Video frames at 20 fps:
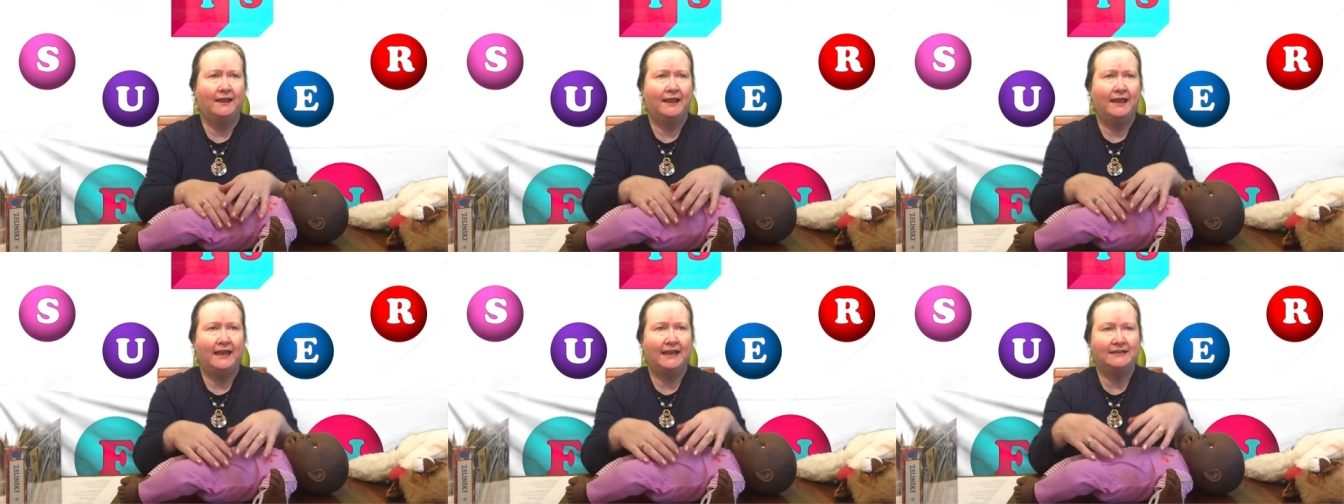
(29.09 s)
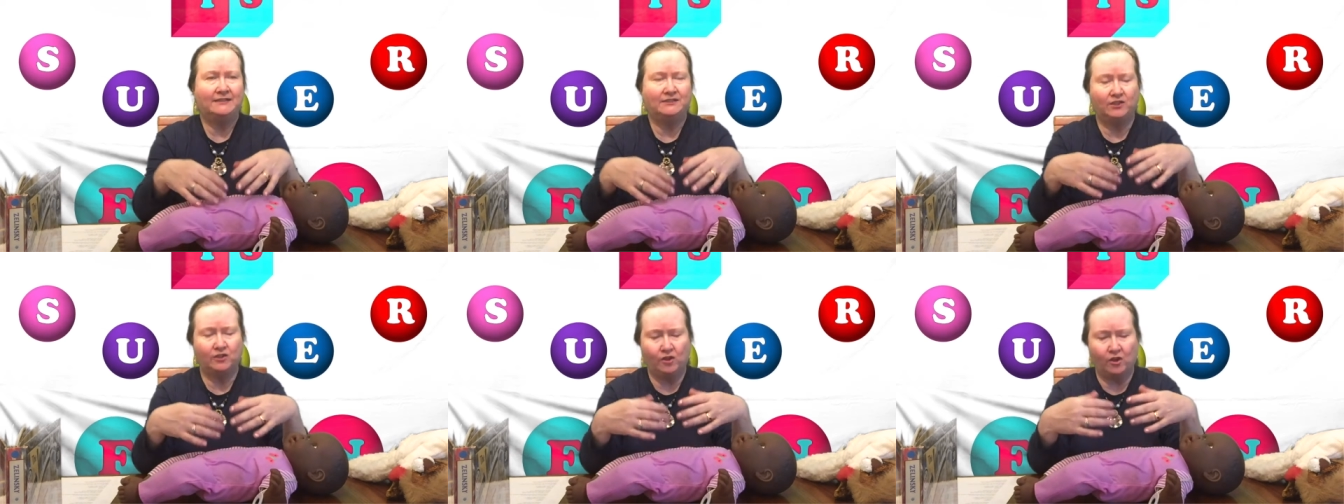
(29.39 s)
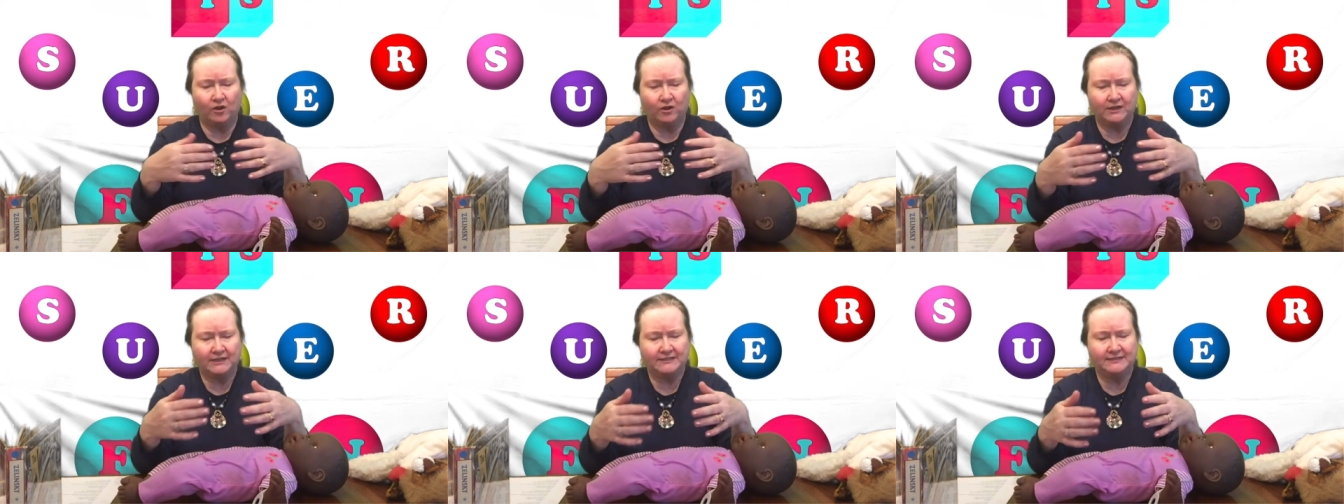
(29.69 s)
as
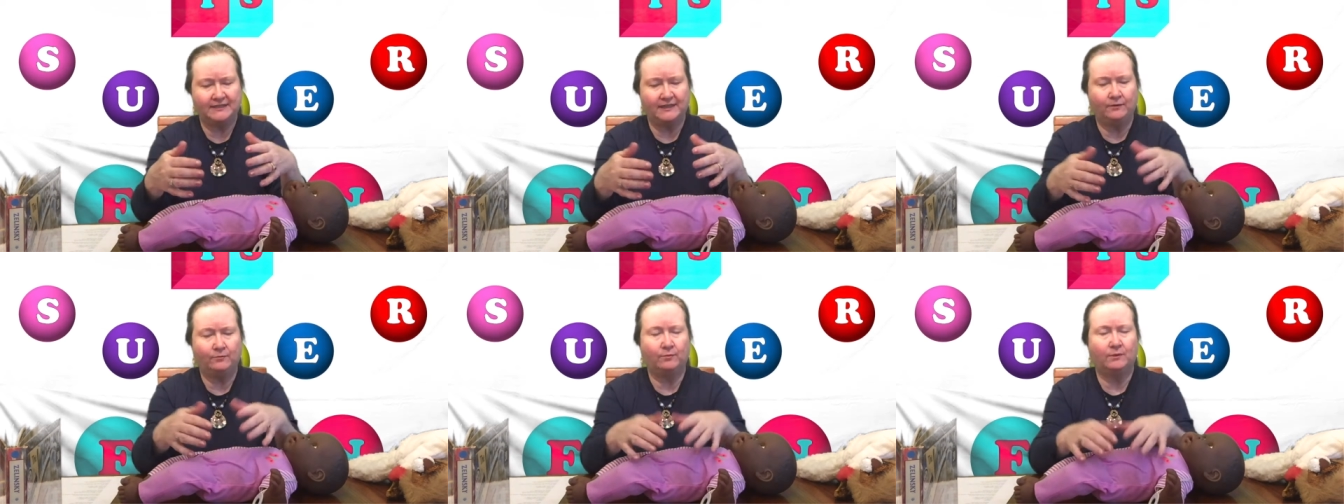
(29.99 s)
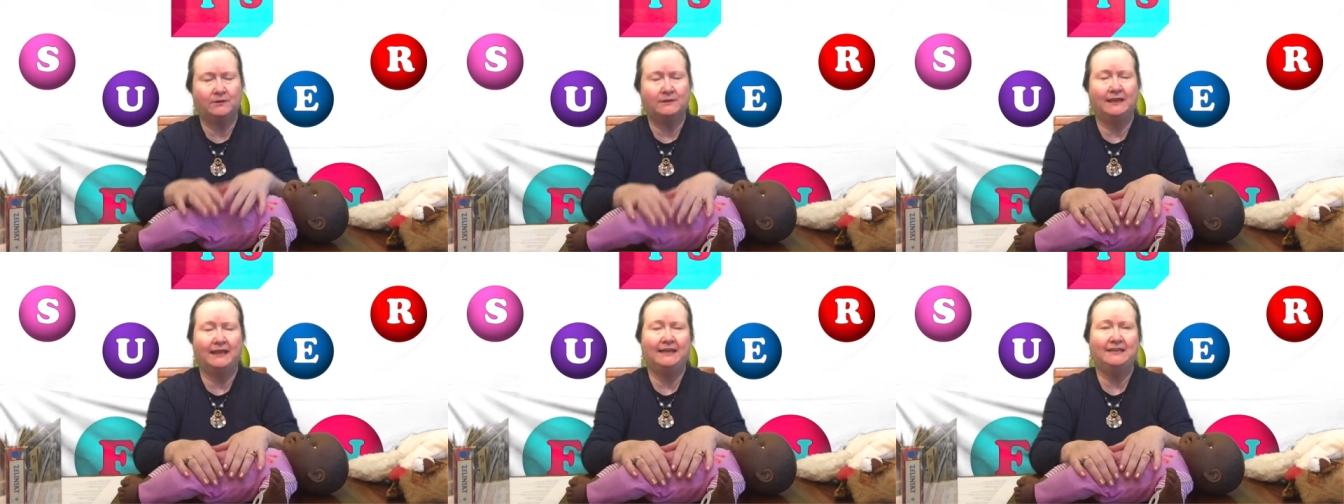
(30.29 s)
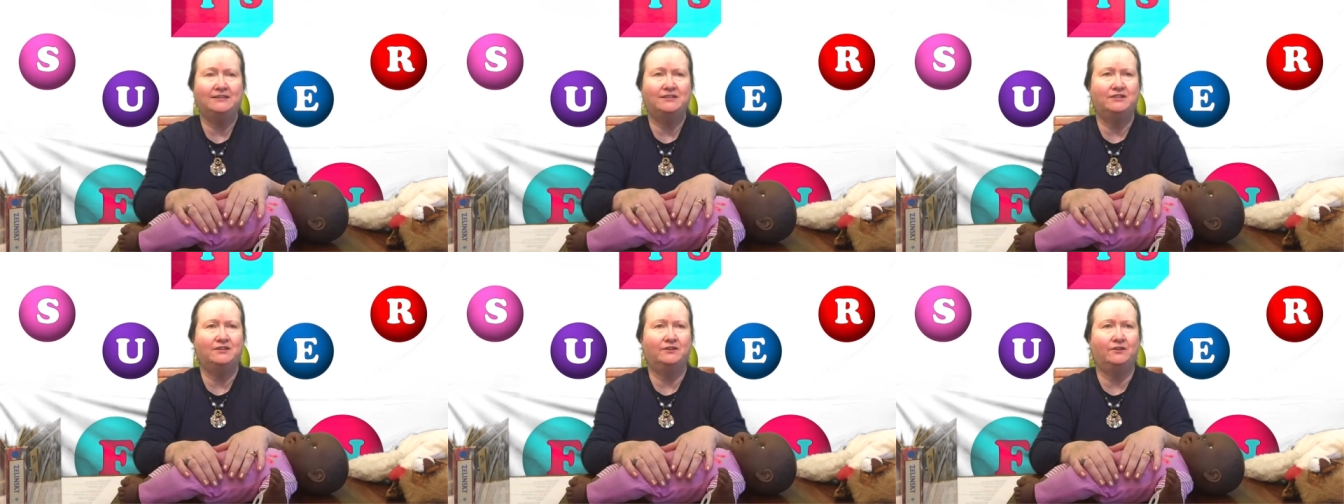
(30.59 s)
long as they relate
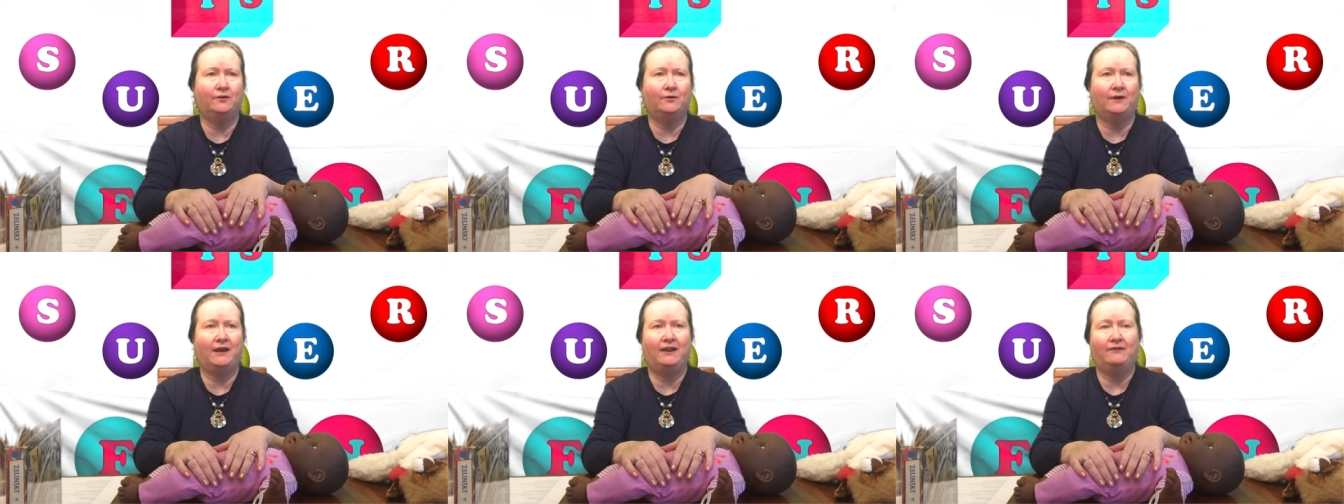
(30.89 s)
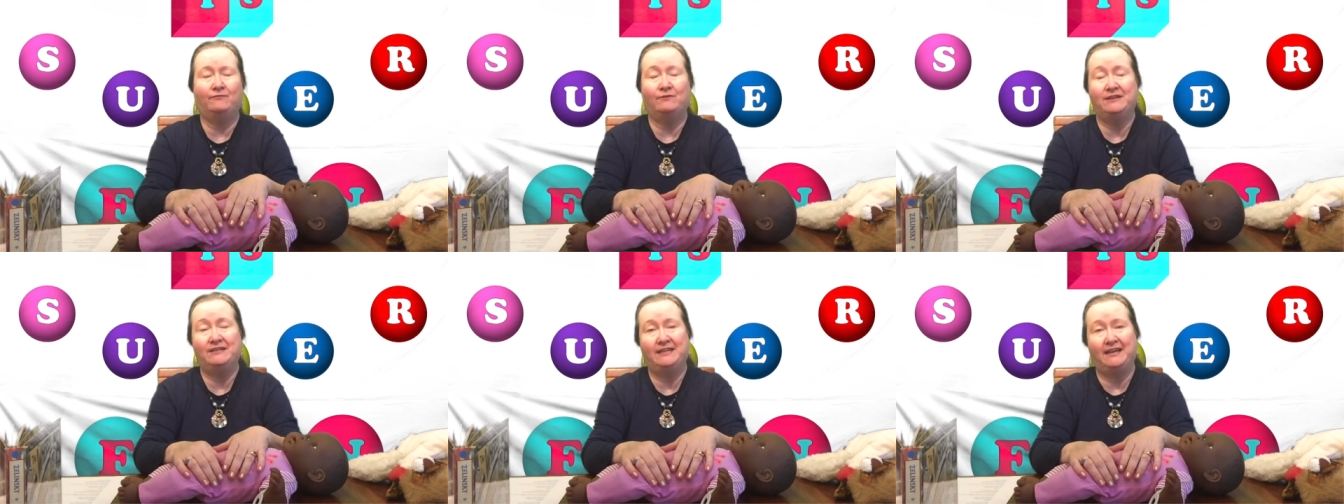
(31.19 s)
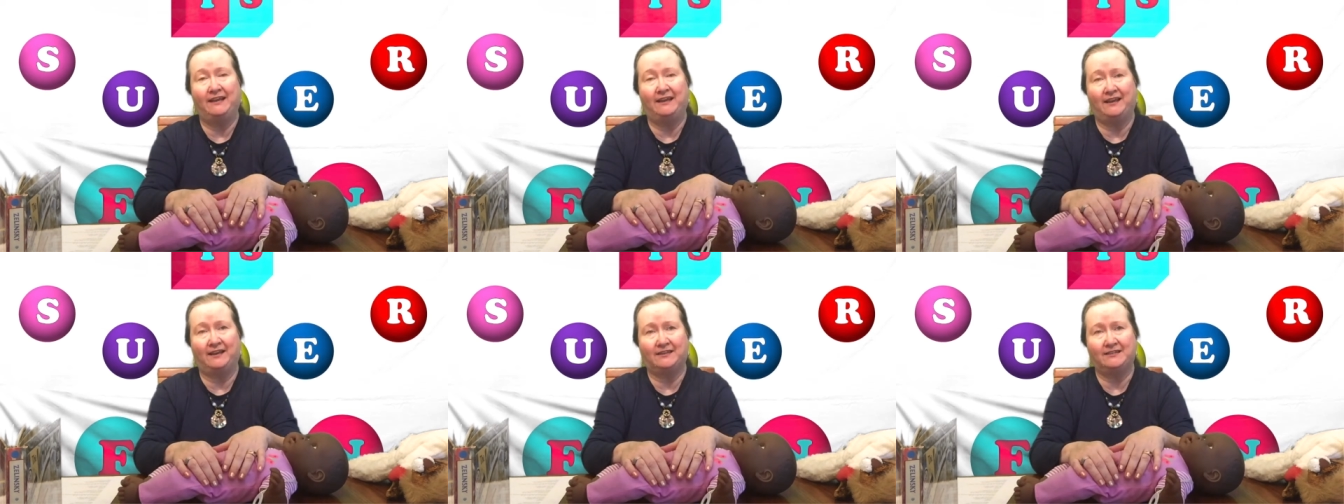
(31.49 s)
to their everyday
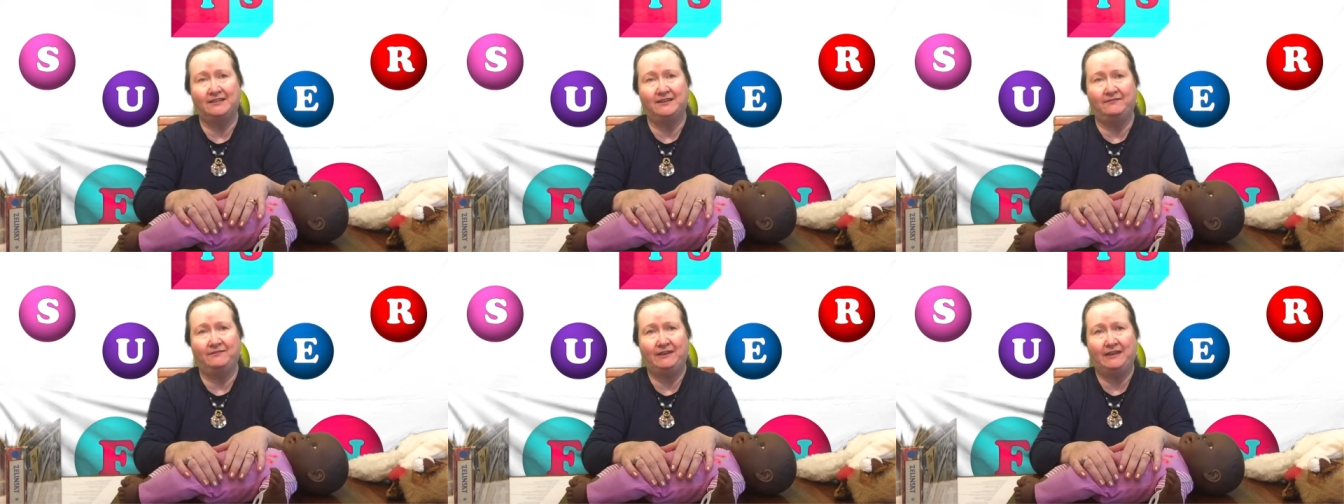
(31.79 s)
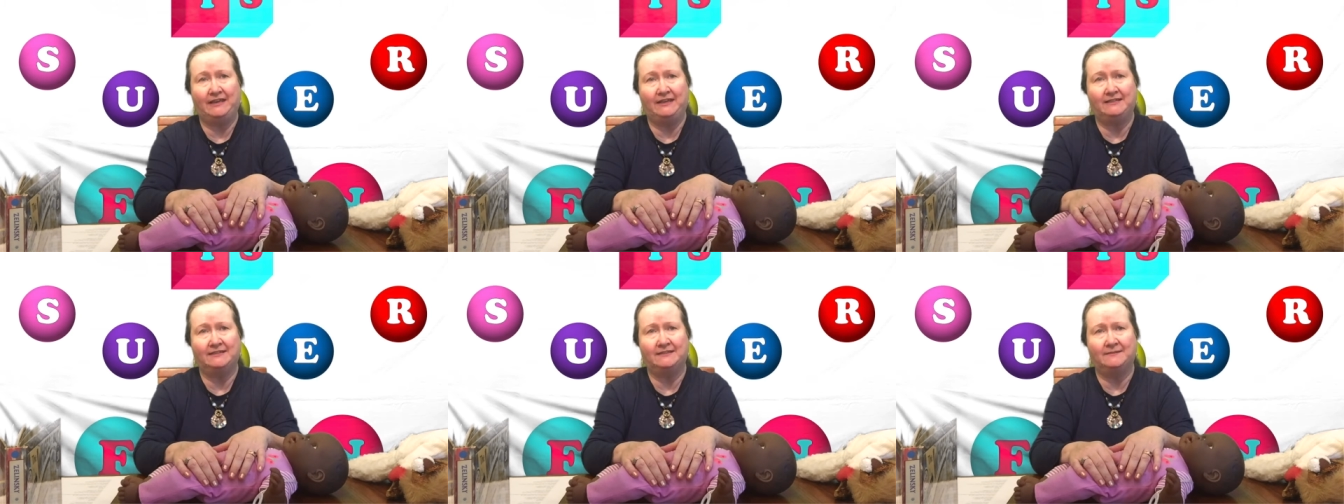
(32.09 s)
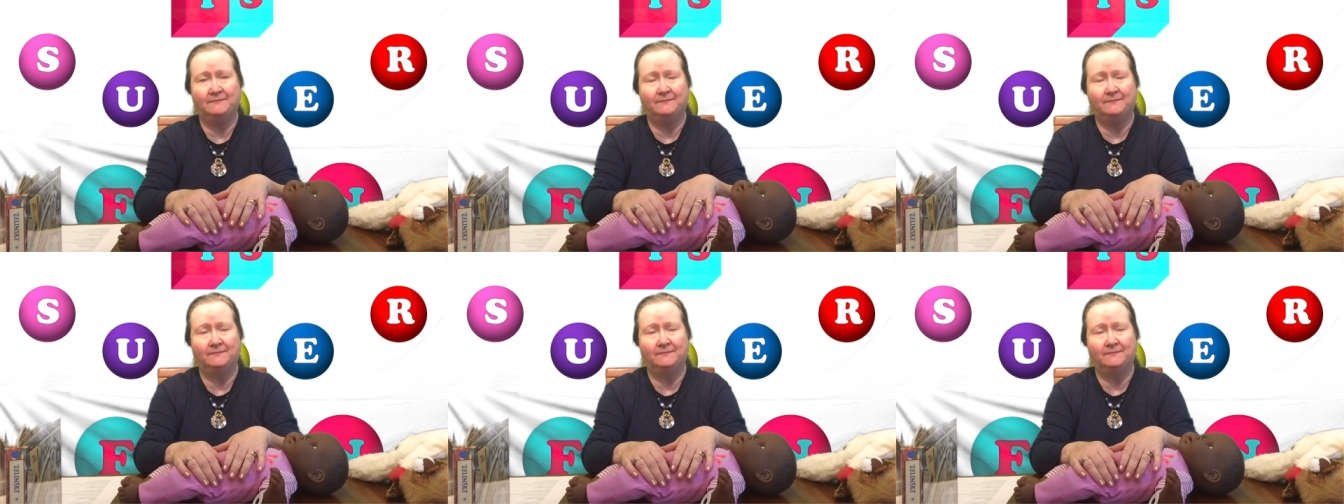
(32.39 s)
activities.